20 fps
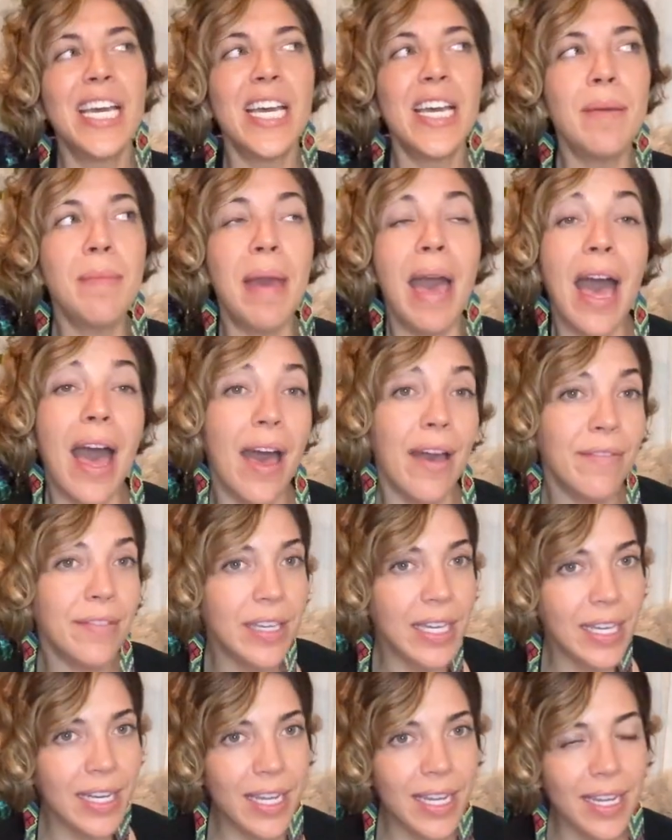I'm half
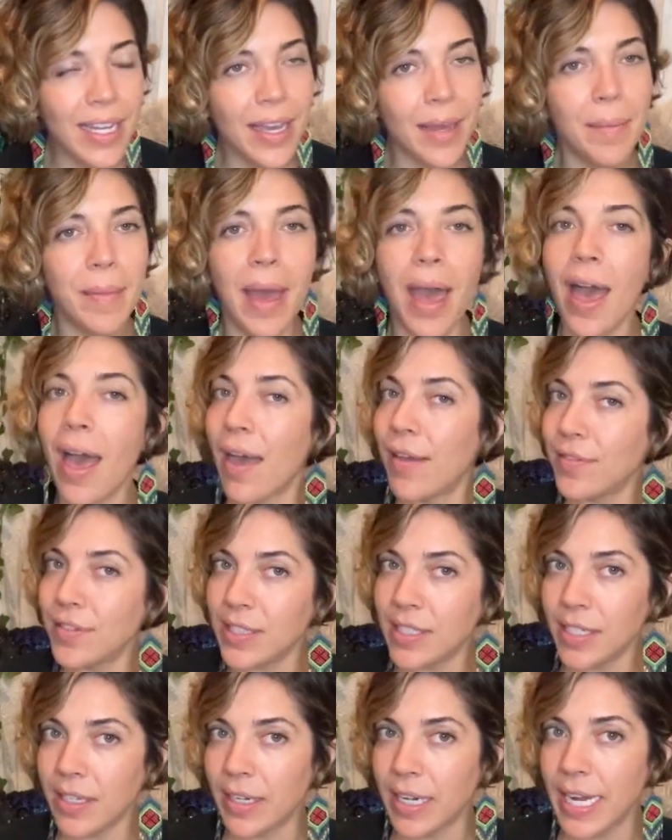kidding. I'm half
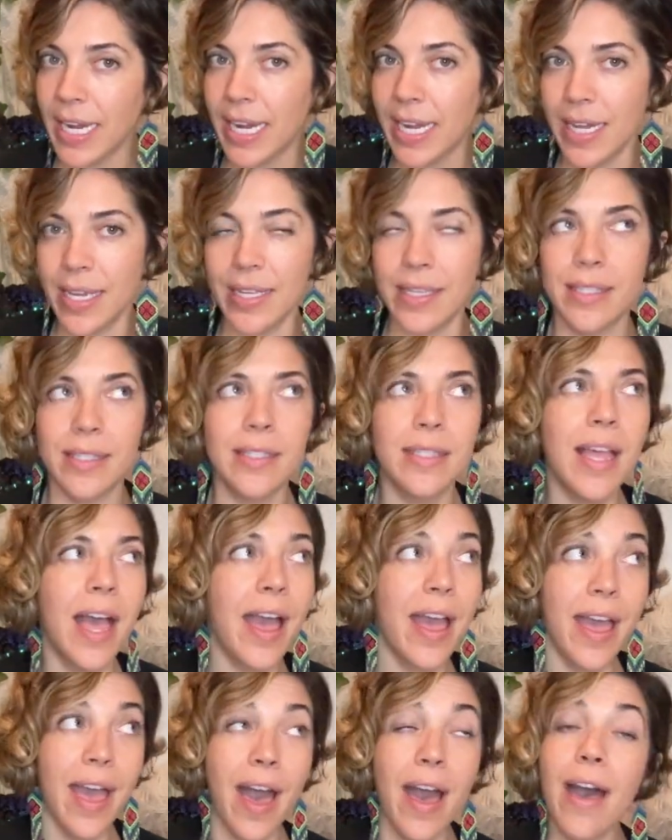serious.
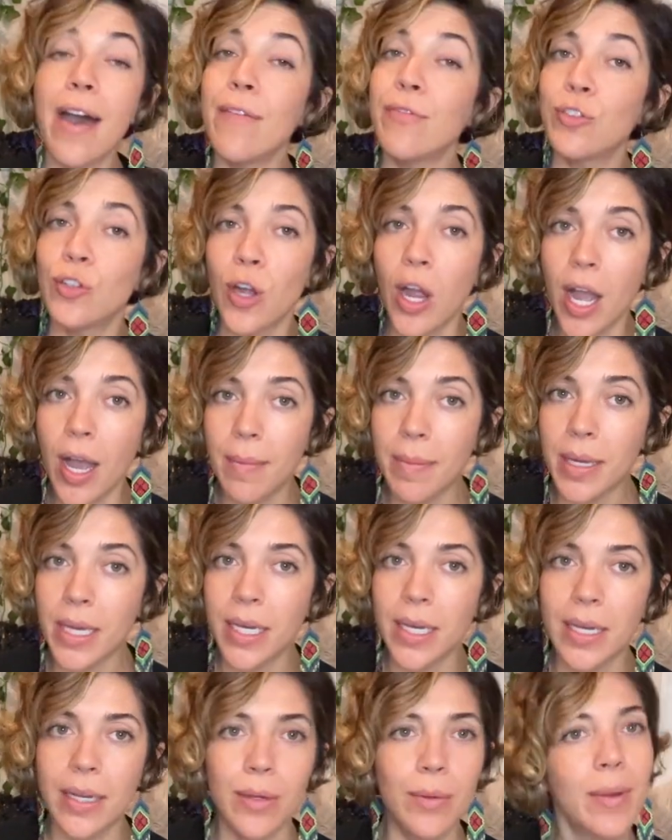I have
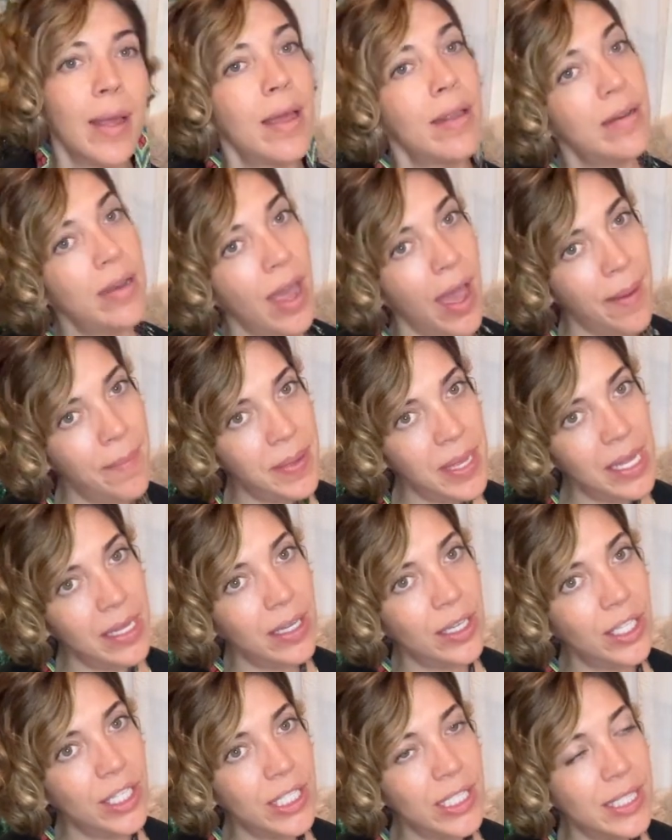trauma around not being
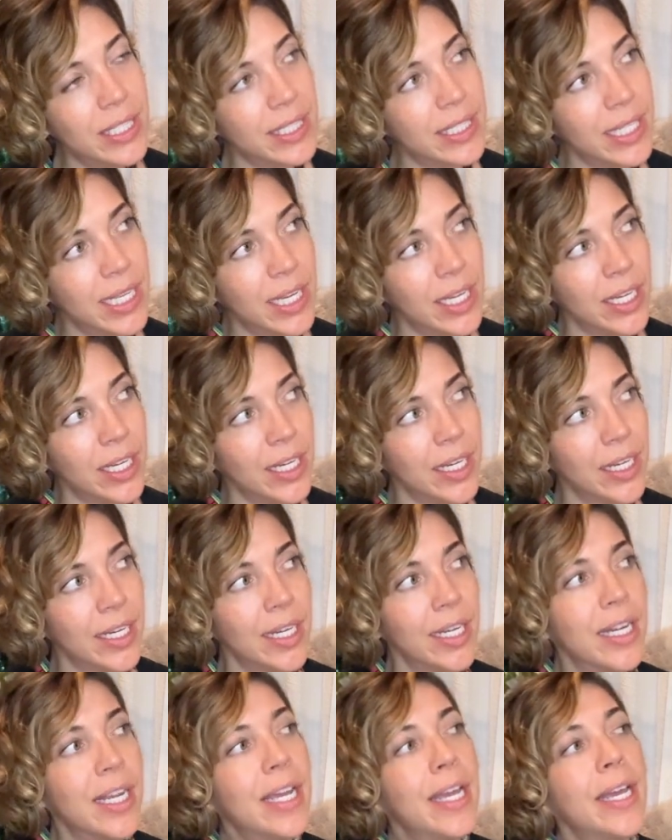a good
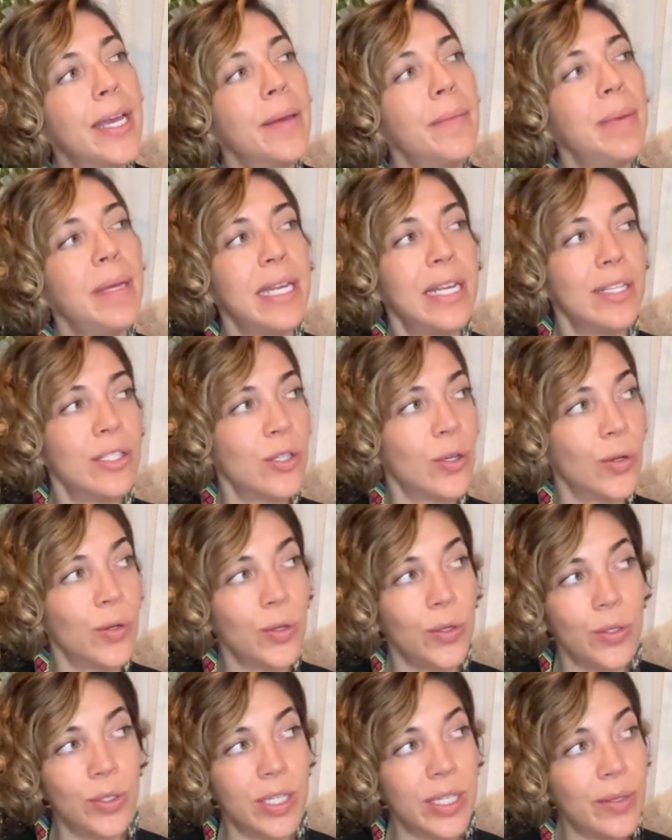singer, being
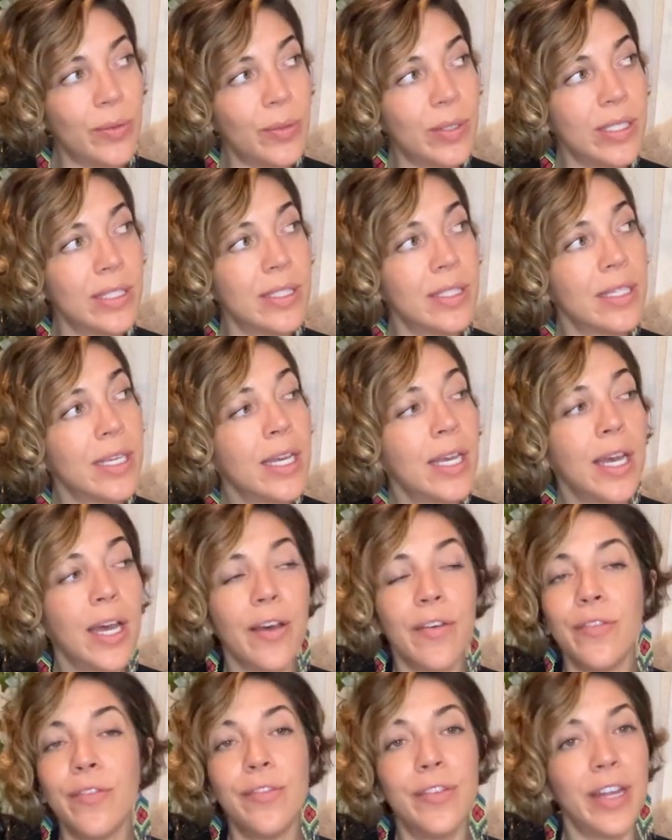told it was
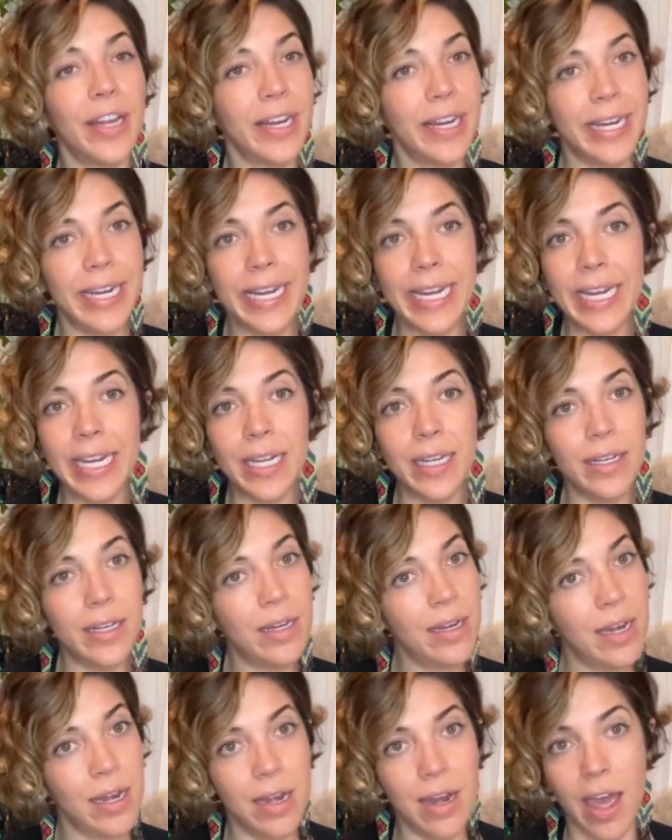very
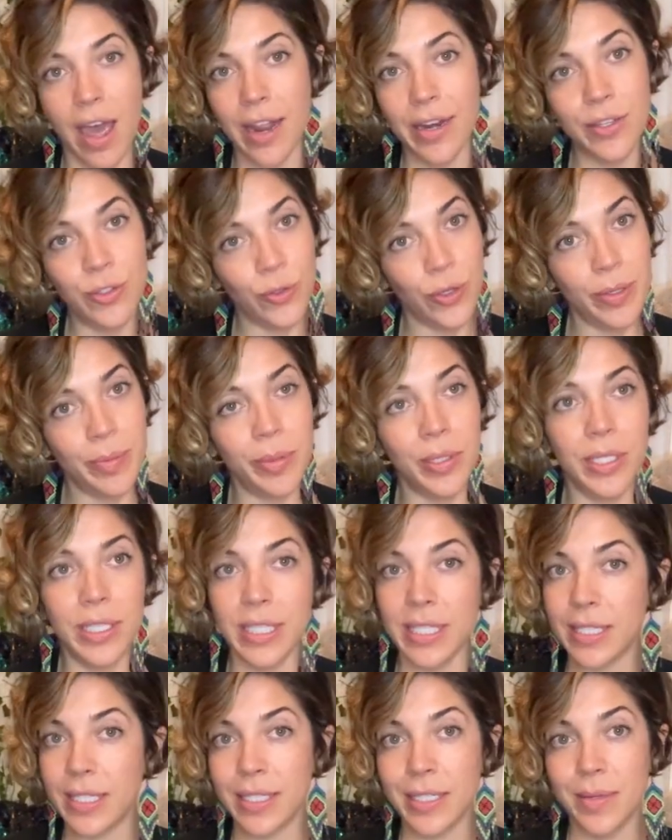not enjoyable to
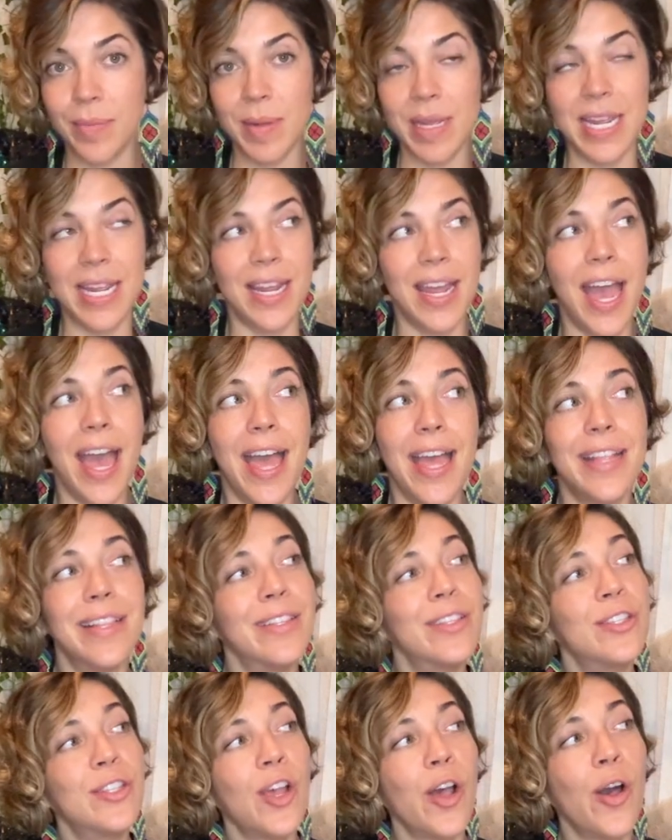listen to me. And
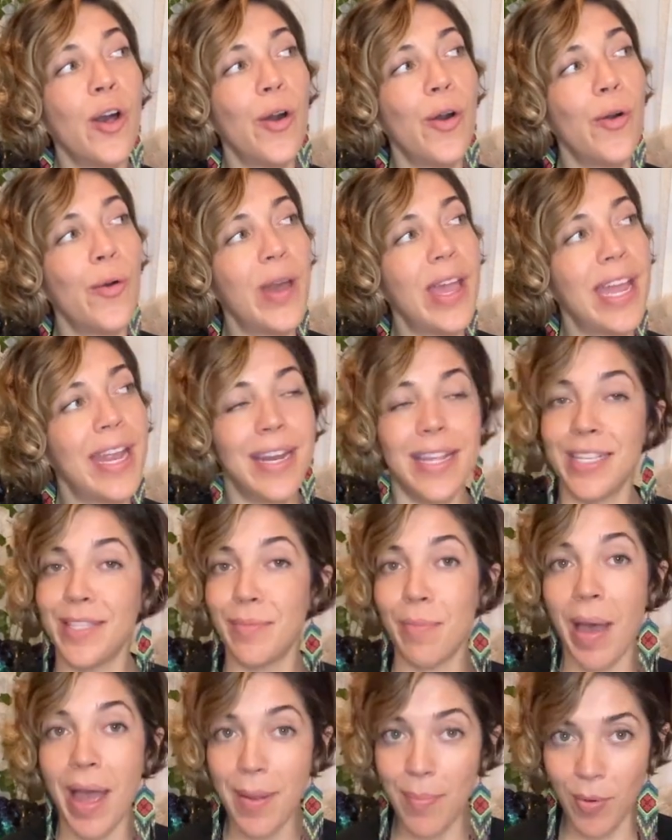so it is
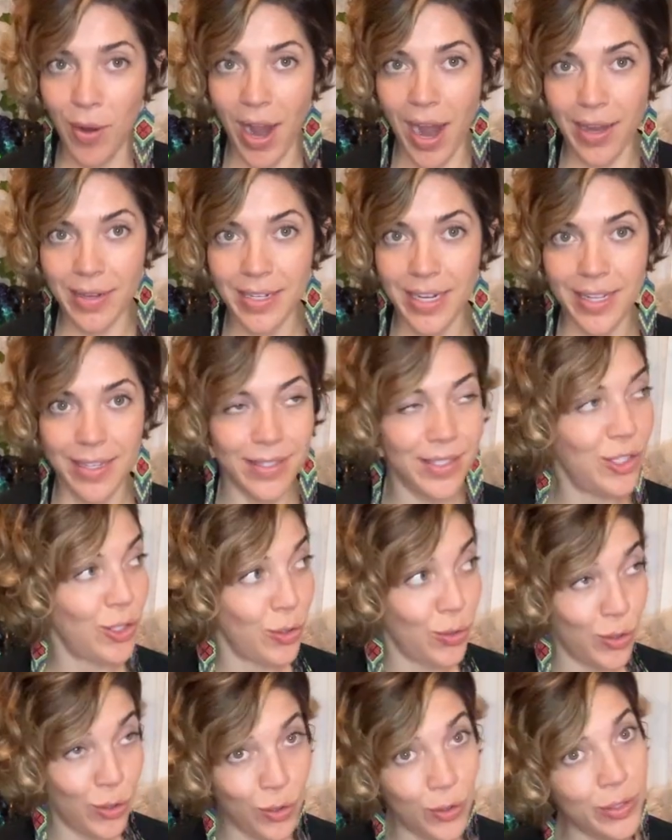my practice to
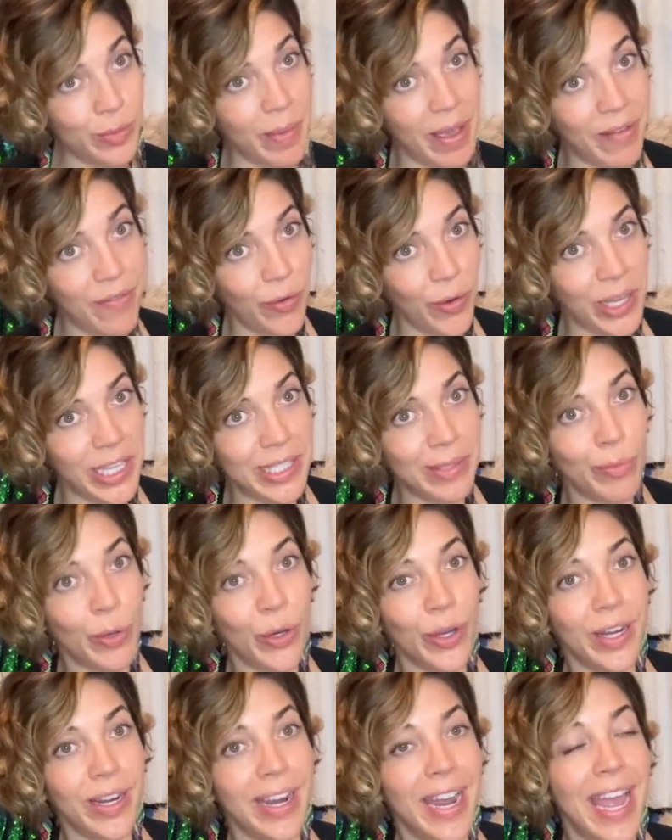use my voice
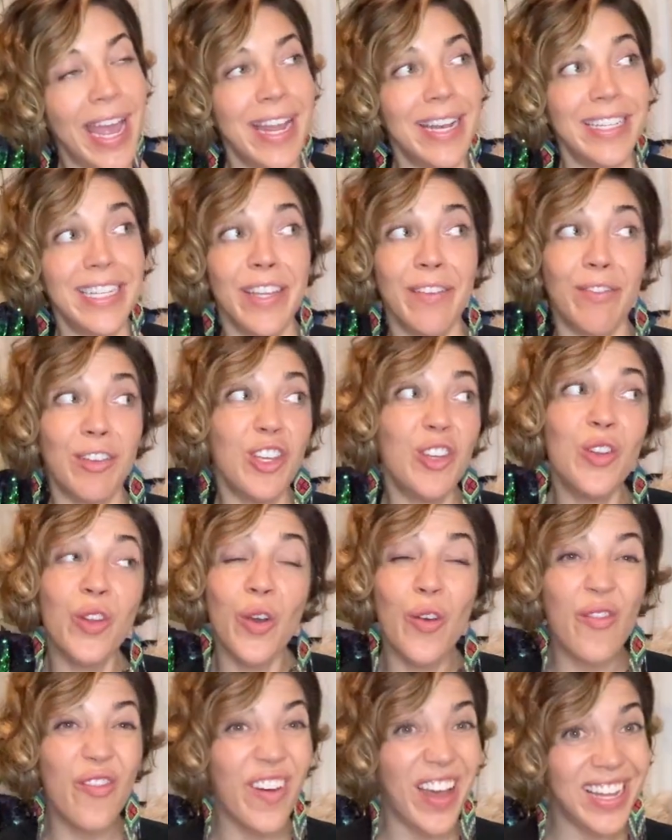more. And if you
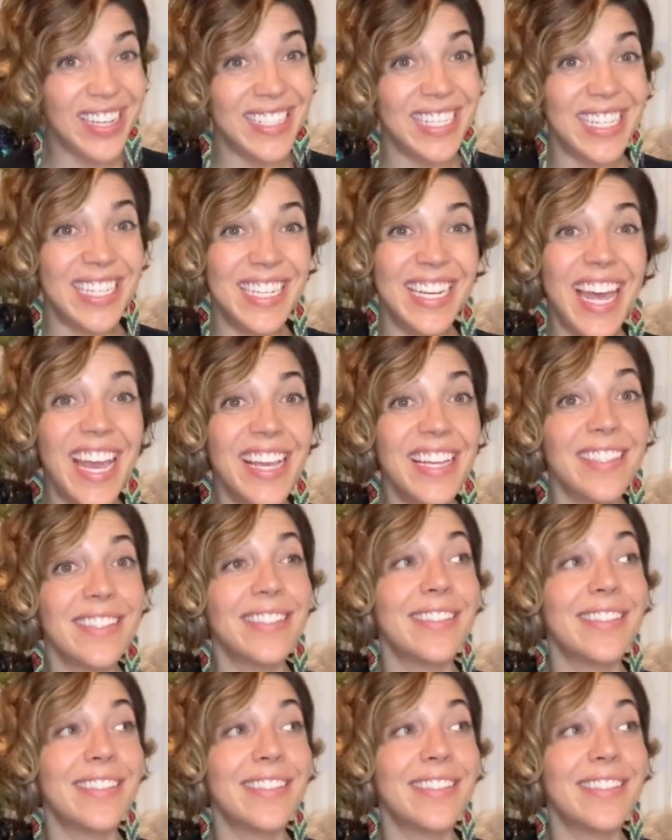don't find it nice,